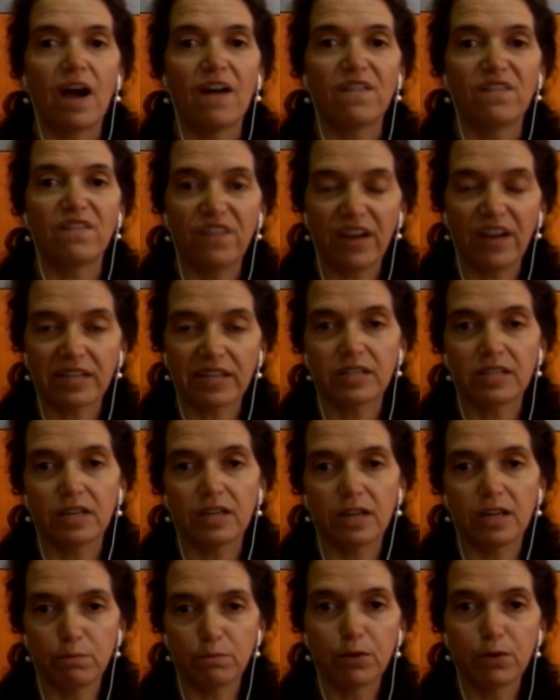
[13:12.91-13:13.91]
affected
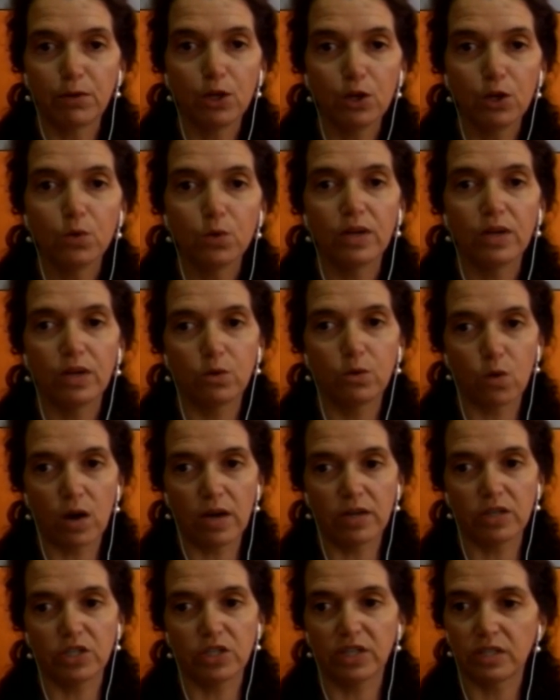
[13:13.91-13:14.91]
and polluted
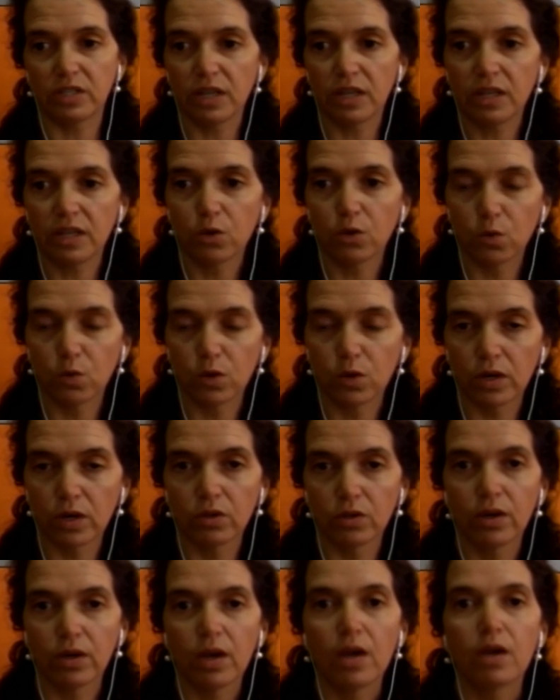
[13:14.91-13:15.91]
watersheds in the world